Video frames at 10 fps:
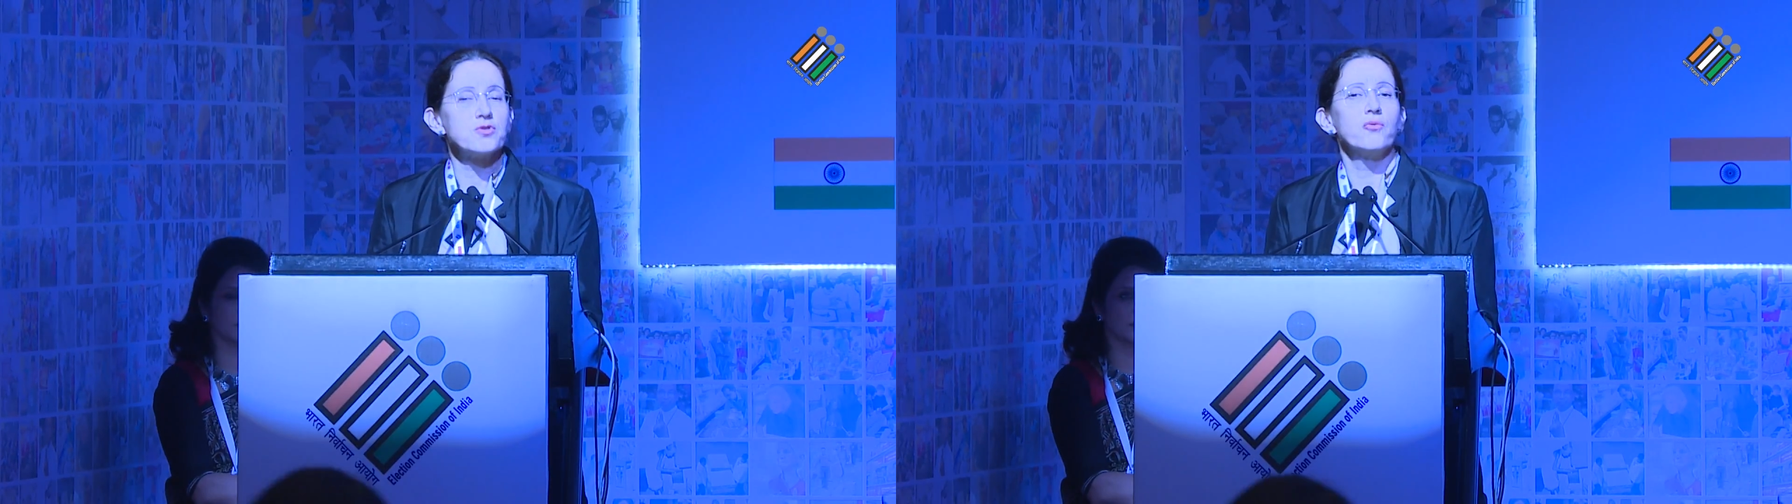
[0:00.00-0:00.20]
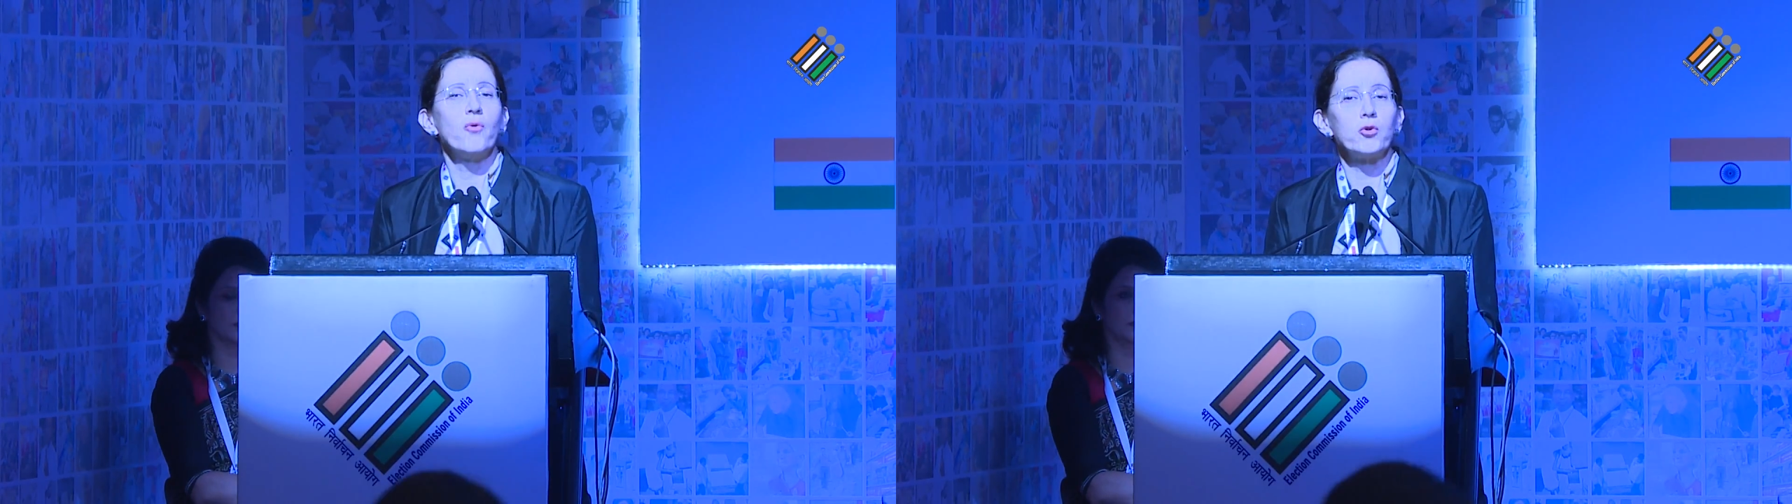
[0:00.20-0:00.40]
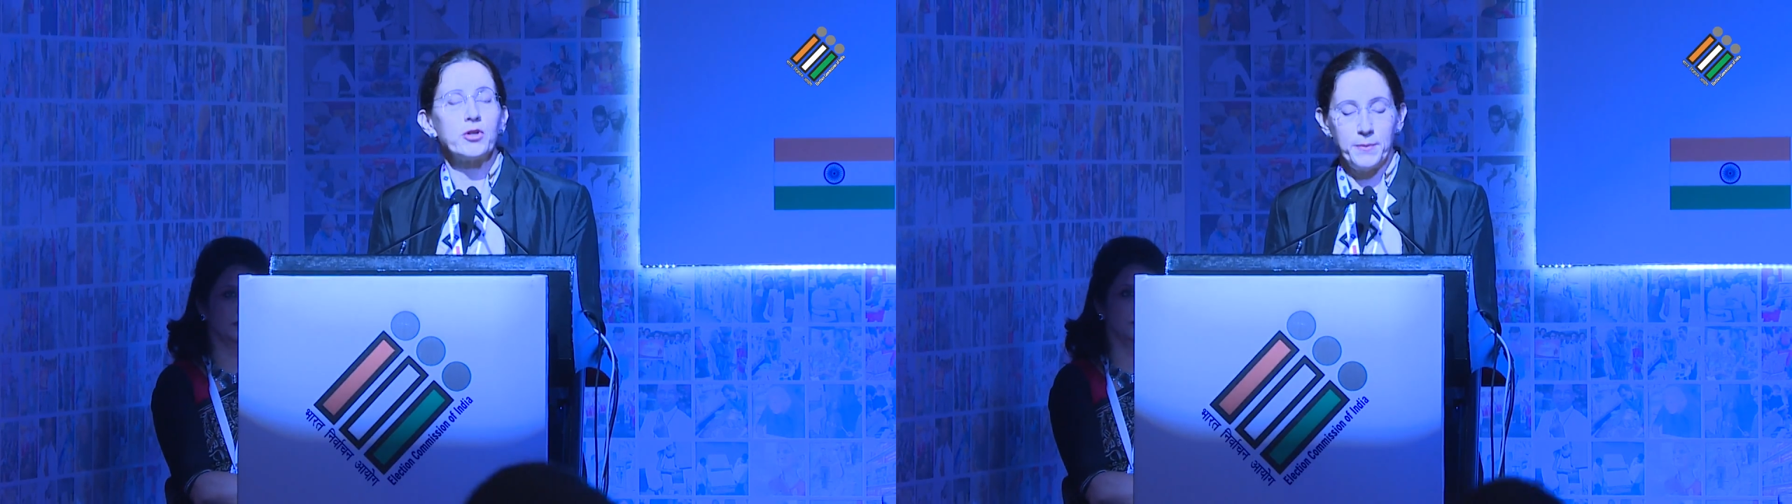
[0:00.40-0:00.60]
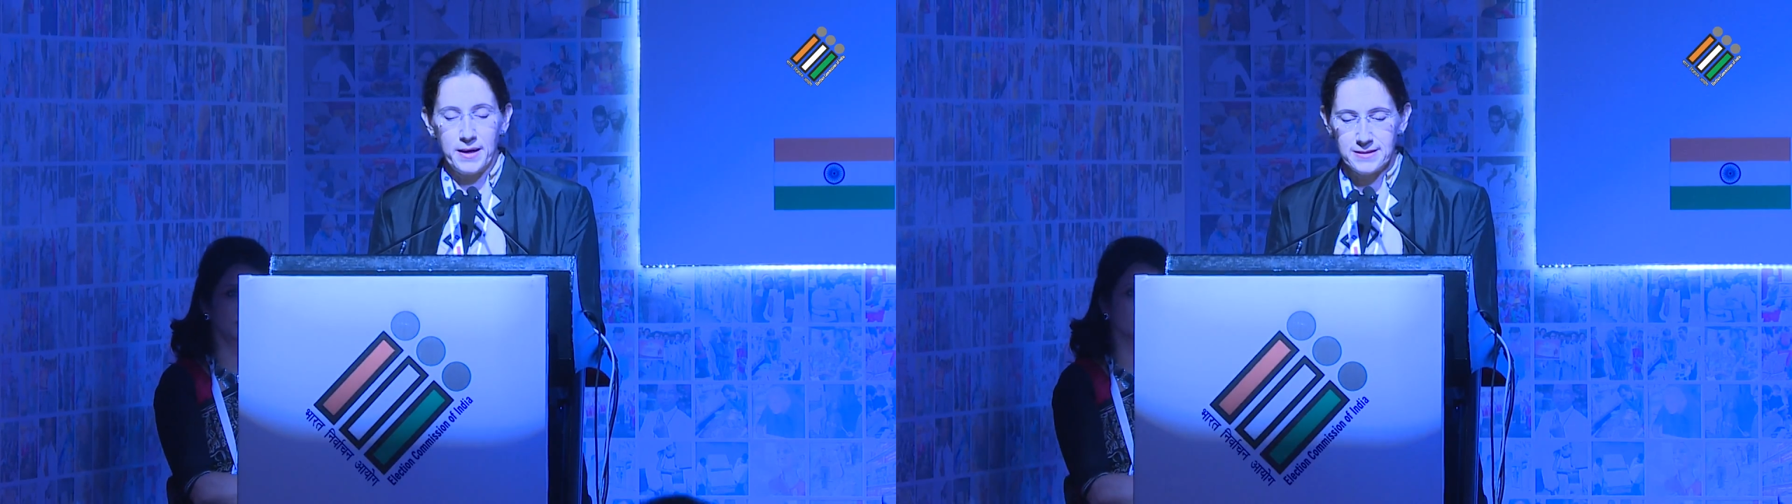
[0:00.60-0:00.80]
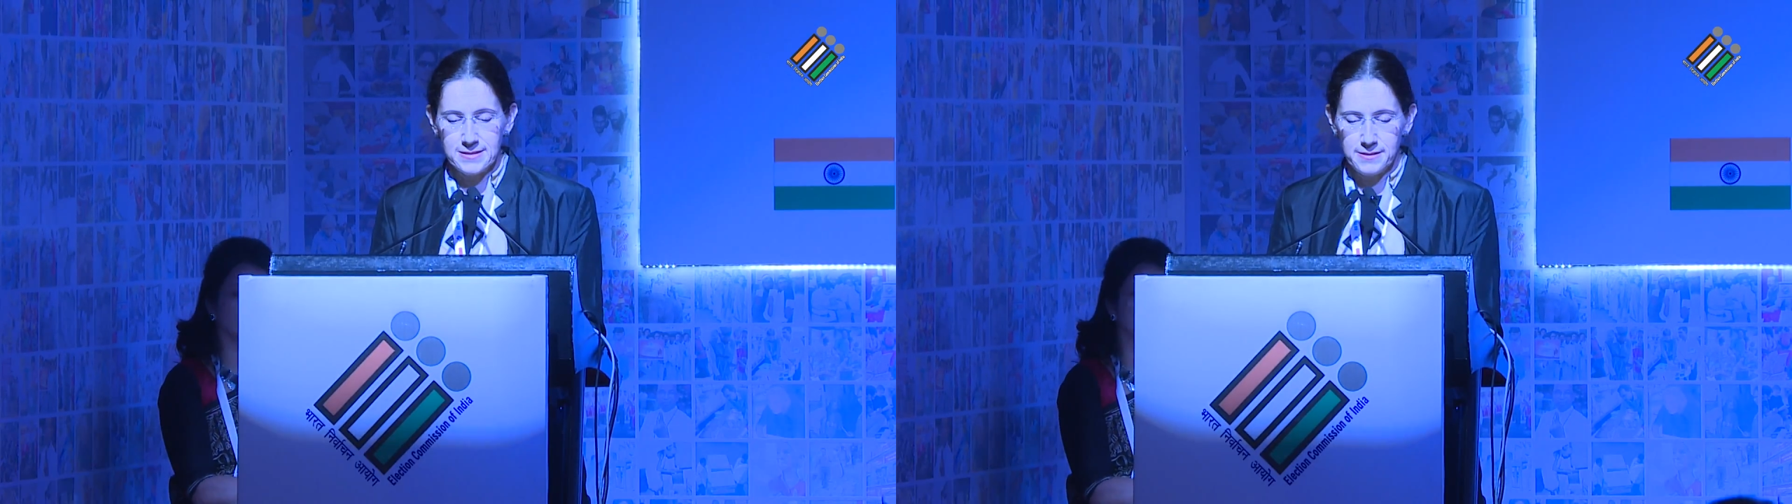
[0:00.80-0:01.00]
to voter
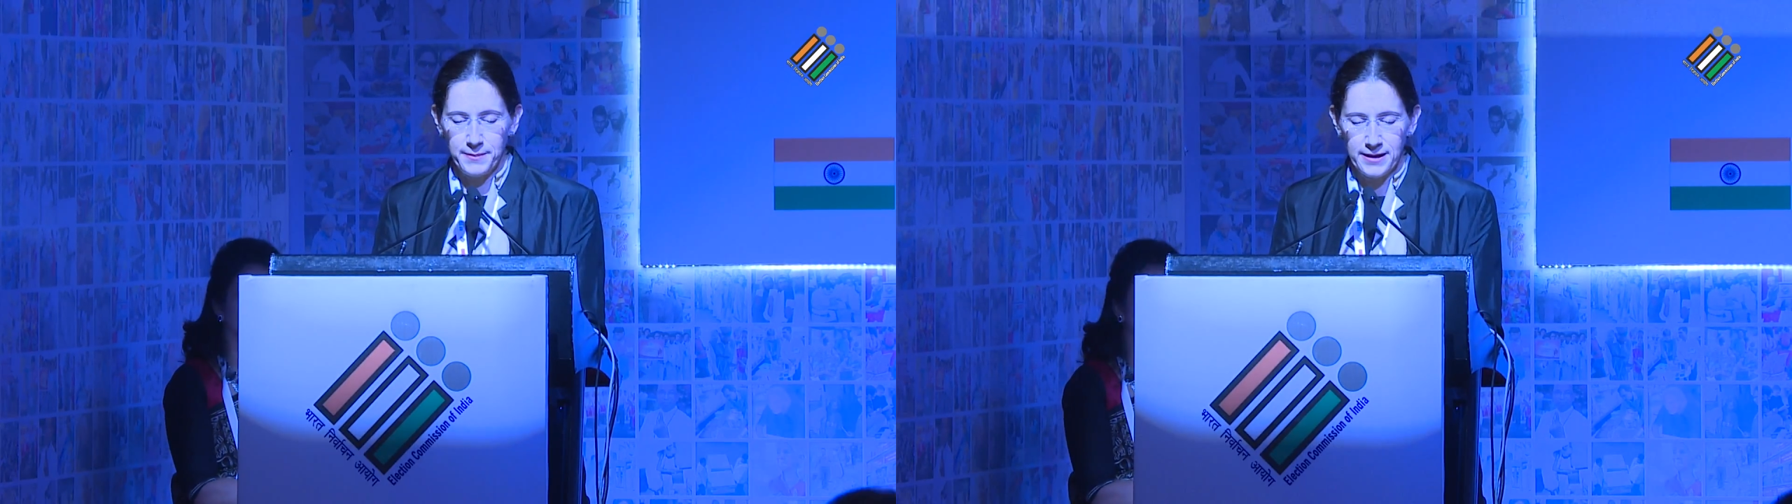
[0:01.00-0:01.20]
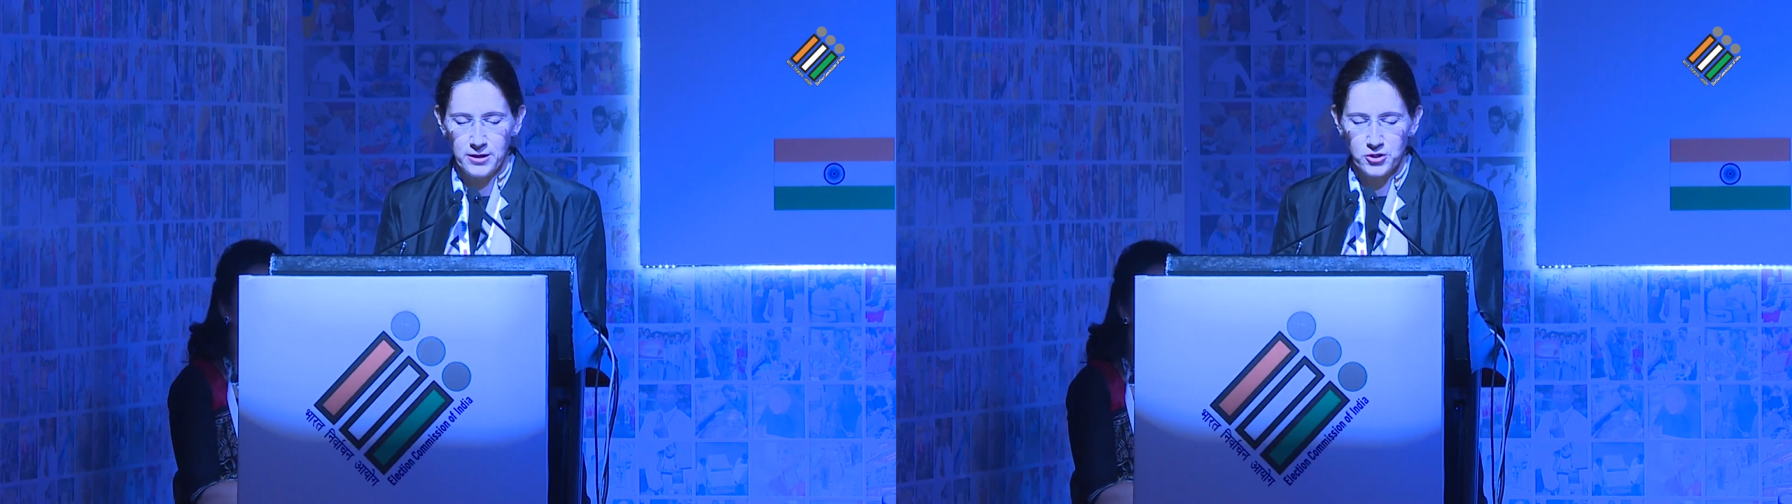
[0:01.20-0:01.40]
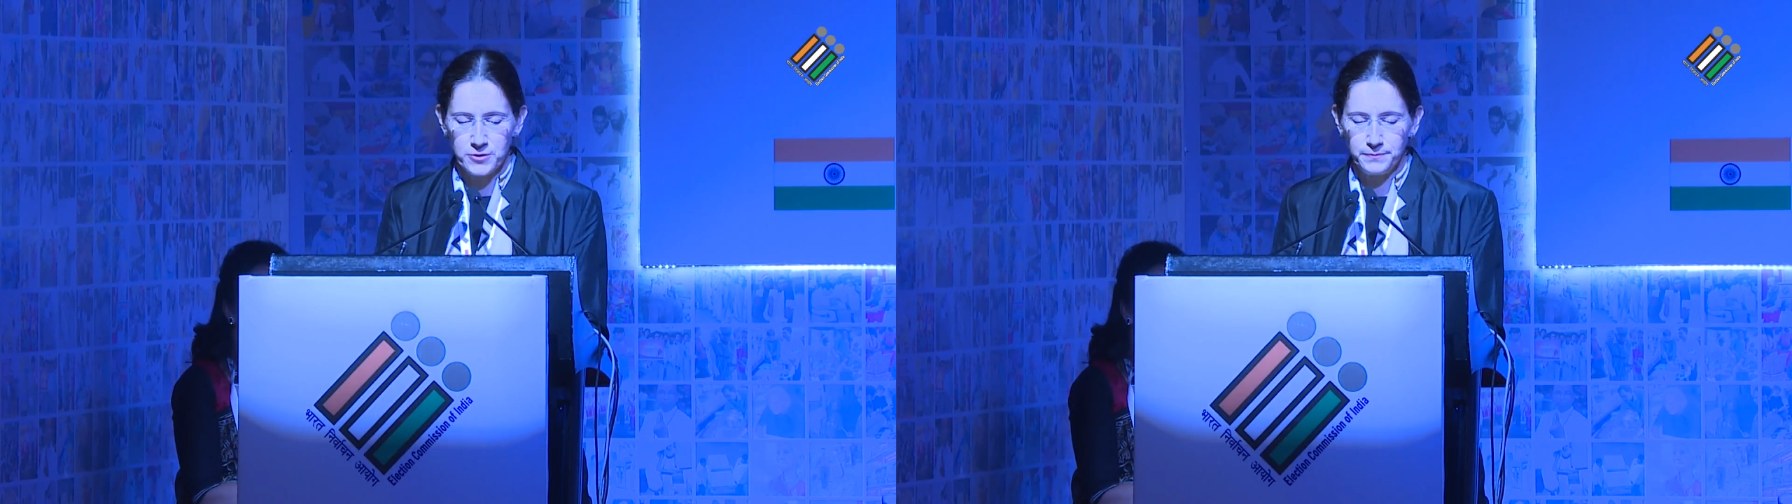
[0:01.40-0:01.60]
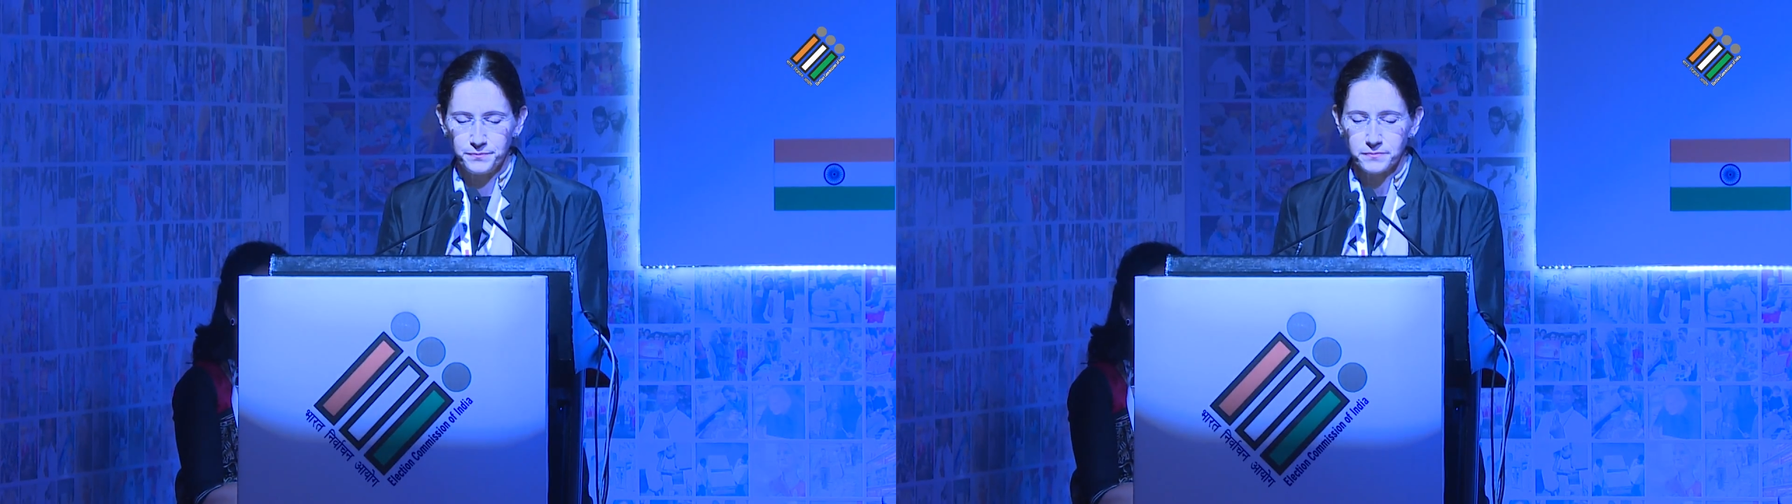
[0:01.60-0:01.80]
participation